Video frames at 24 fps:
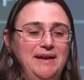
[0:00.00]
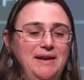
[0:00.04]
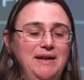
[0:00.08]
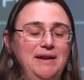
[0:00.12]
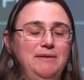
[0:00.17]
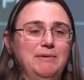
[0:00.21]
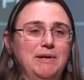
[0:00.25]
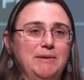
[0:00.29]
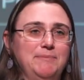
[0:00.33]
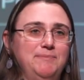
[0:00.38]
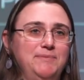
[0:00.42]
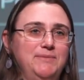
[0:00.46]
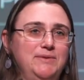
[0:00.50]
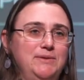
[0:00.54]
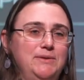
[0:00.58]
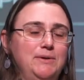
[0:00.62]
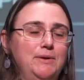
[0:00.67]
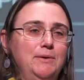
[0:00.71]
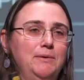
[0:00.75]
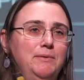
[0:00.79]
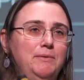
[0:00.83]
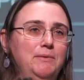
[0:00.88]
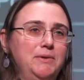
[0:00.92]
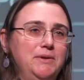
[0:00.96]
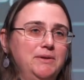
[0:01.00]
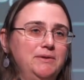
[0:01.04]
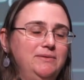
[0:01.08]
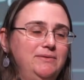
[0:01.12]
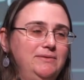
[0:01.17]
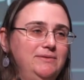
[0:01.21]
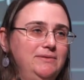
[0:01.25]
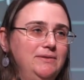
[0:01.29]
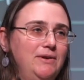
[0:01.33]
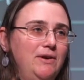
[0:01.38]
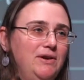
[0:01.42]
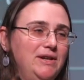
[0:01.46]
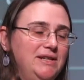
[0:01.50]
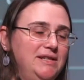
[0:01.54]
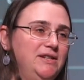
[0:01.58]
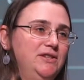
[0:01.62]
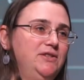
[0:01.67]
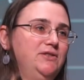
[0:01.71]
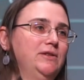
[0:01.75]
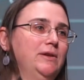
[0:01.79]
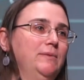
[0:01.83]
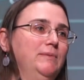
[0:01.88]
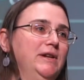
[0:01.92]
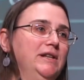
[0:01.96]
Anyway, so the
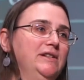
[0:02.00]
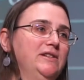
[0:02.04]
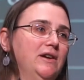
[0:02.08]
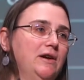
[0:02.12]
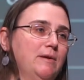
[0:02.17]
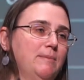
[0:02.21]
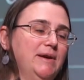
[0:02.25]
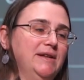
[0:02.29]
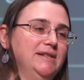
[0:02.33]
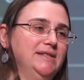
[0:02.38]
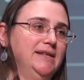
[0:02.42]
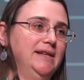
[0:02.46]
architectures I want to talk about